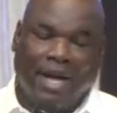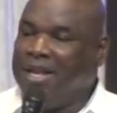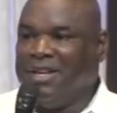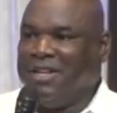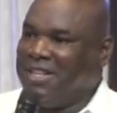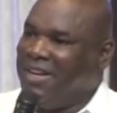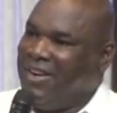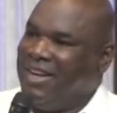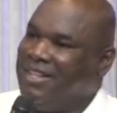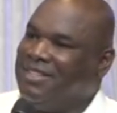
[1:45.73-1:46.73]
that ain't on
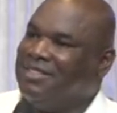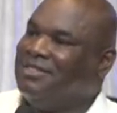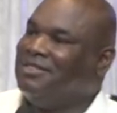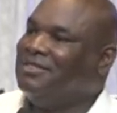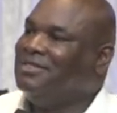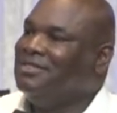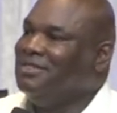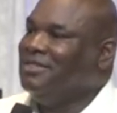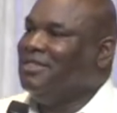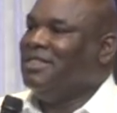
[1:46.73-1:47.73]
God.
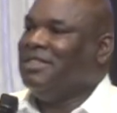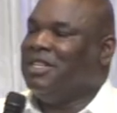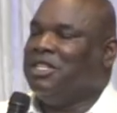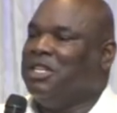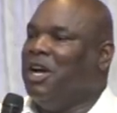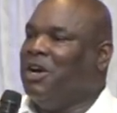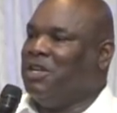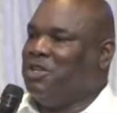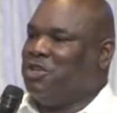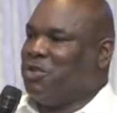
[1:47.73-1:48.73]
Because he hung
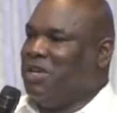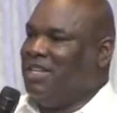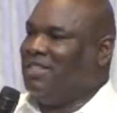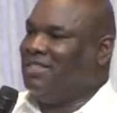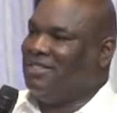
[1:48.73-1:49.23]
on a tree.